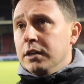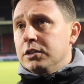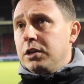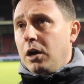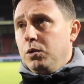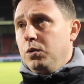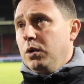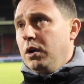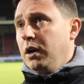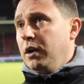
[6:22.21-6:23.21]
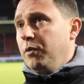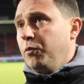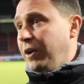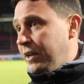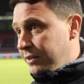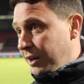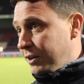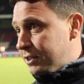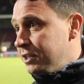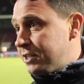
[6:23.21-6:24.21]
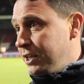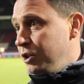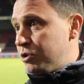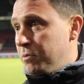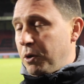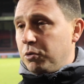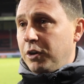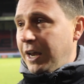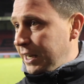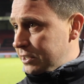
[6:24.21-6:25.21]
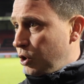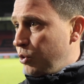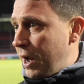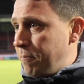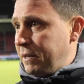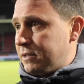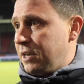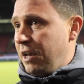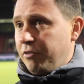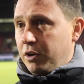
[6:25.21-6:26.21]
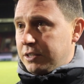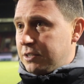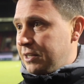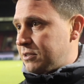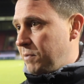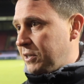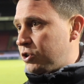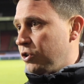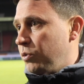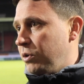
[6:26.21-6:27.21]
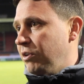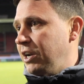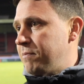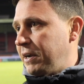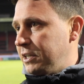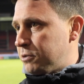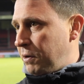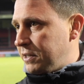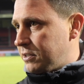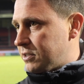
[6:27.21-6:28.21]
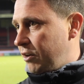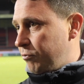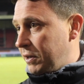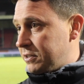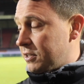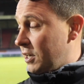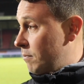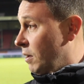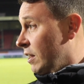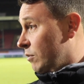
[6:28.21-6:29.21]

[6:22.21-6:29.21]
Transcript: So let's continue to build on that. Let's do that bit together. Let's make sure that we really make this place a tough place to come.